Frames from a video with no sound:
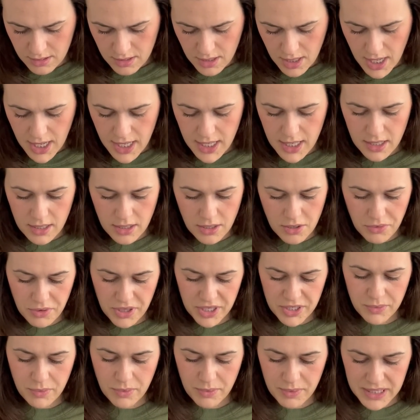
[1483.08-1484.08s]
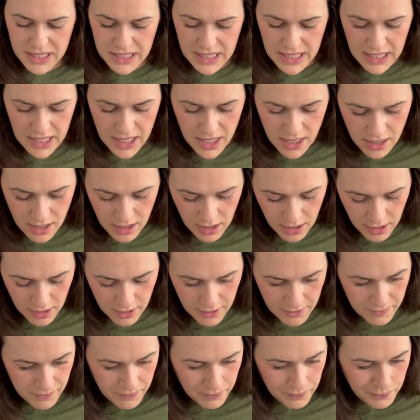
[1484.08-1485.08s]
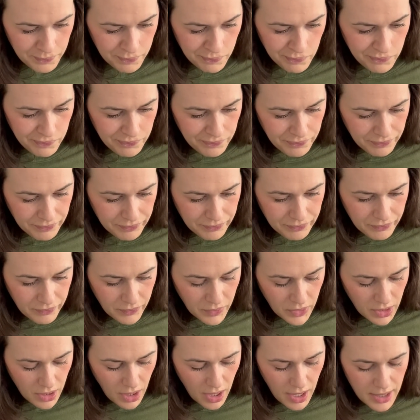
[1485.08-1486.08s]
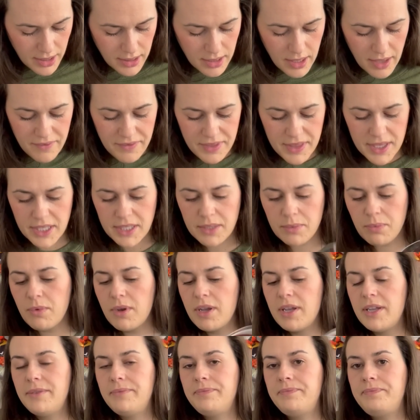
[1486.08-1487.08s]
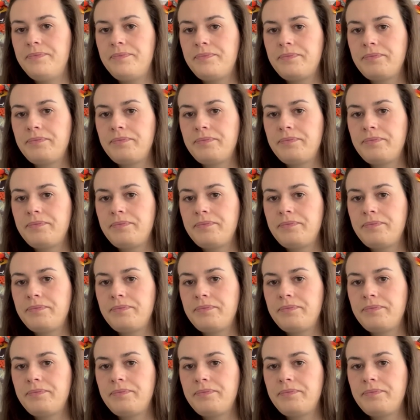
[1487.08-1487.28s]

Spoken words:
I didn't know this one was in here. I love this one.